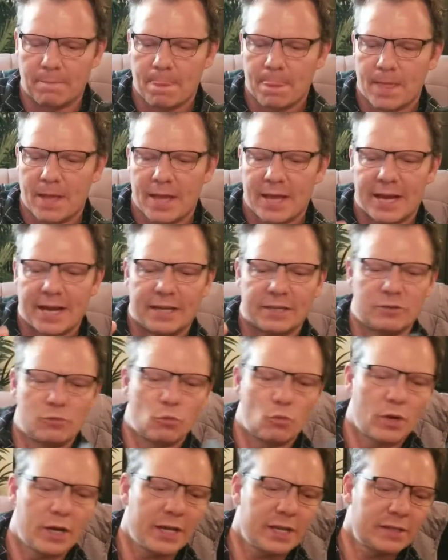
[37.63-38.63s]
has
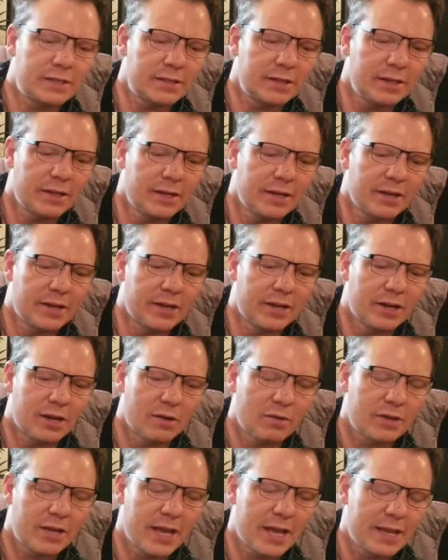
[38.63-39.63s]
wings.
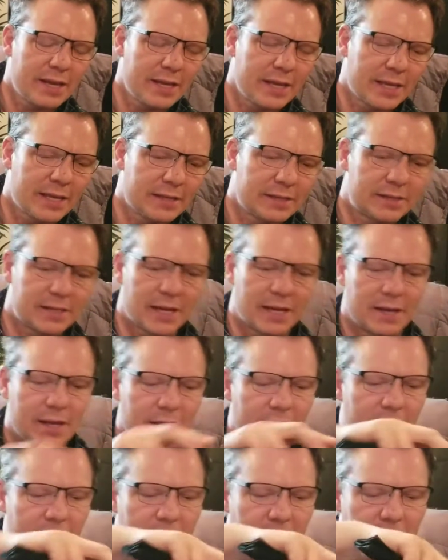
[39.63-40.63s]
How handy is that?
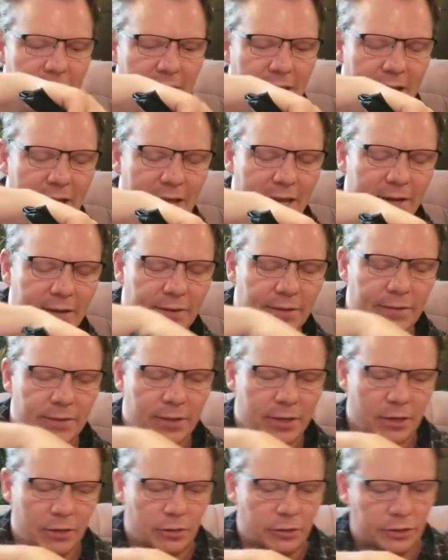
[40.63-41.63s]
And
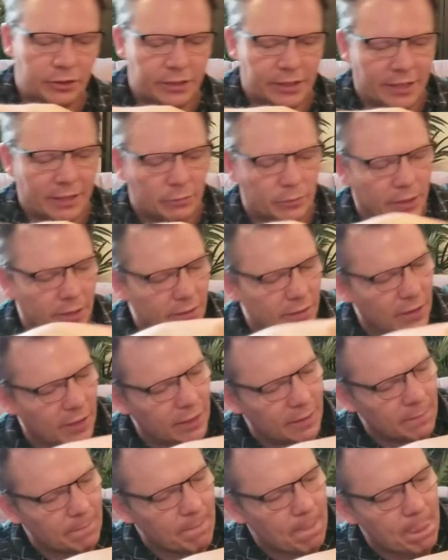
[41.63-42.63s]
here it says right
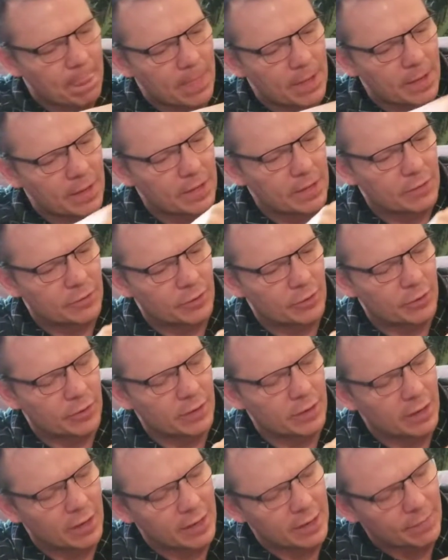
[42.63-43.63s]
there. You turn it
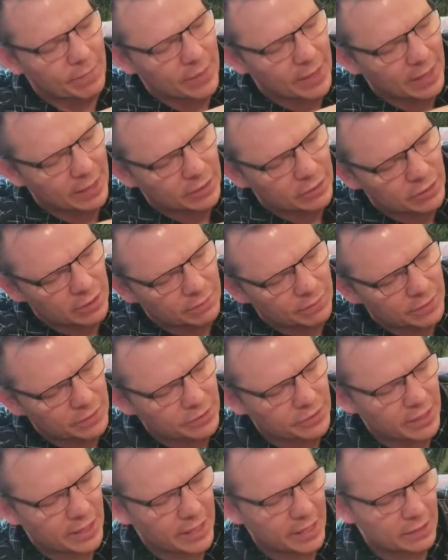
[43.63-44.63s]
on, it has different
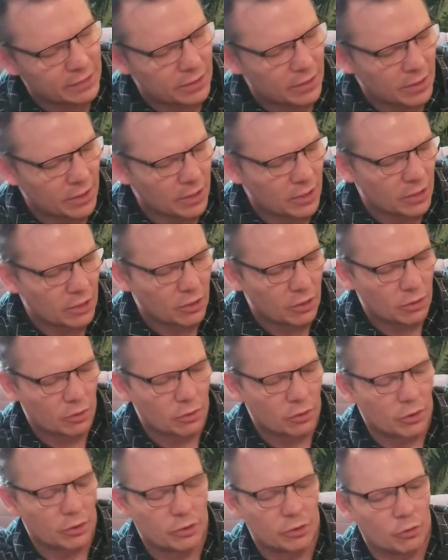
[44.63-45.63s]
settings.
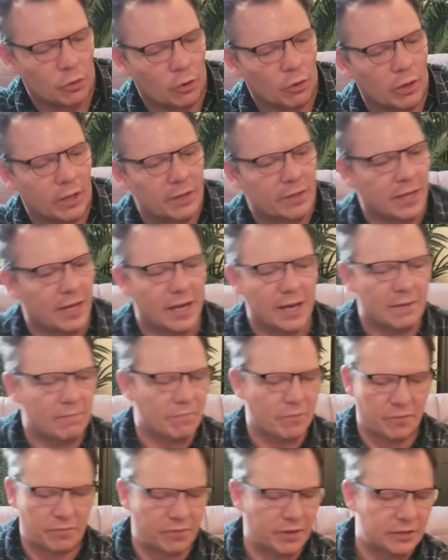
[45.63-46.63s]
You just hold like that,
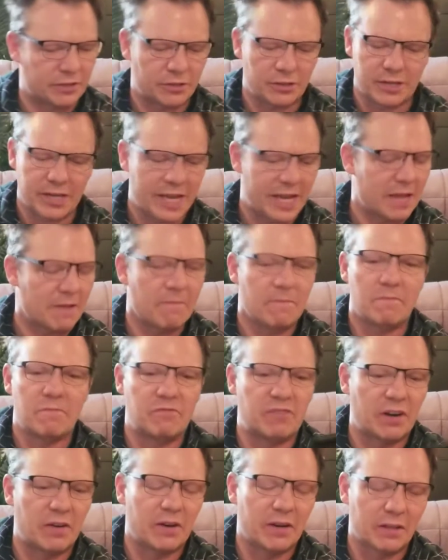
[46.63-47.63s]
fits your hand,
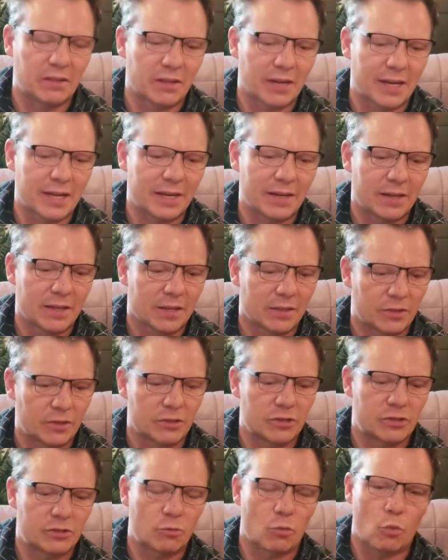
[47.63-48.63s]
very light.
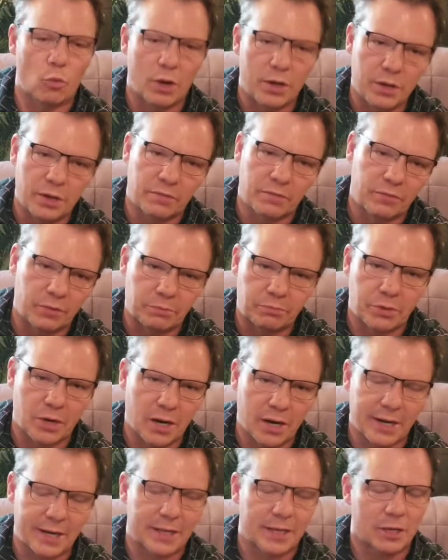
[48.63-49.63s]
This is a wonderful
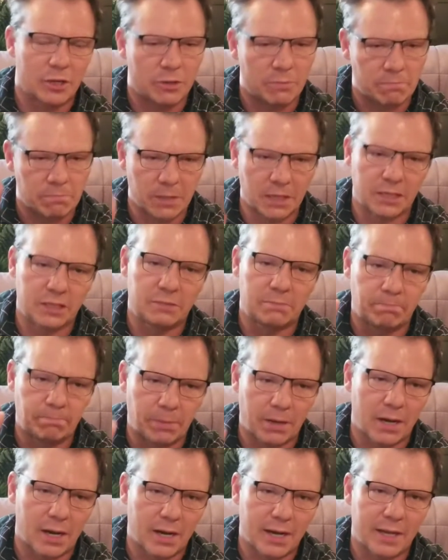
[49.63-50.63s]
product. You must
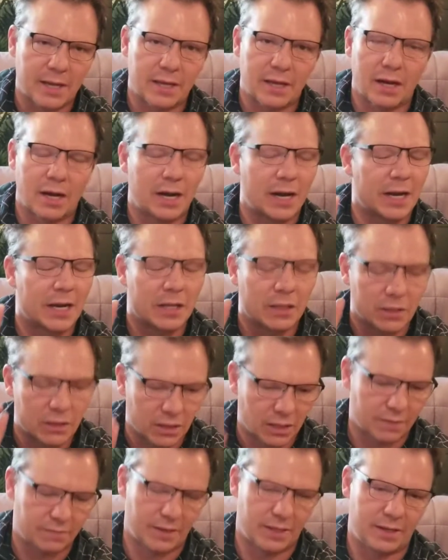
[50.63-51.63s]
buy. I
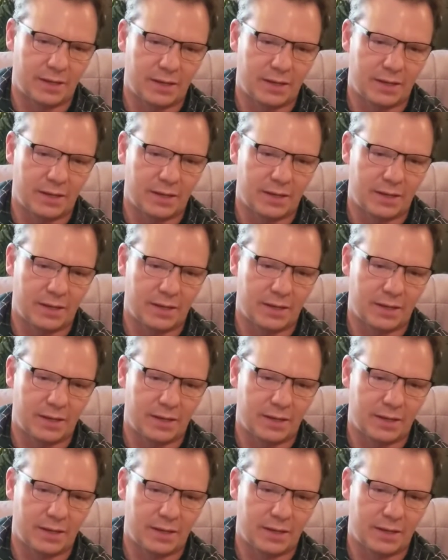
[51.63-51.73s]
love it.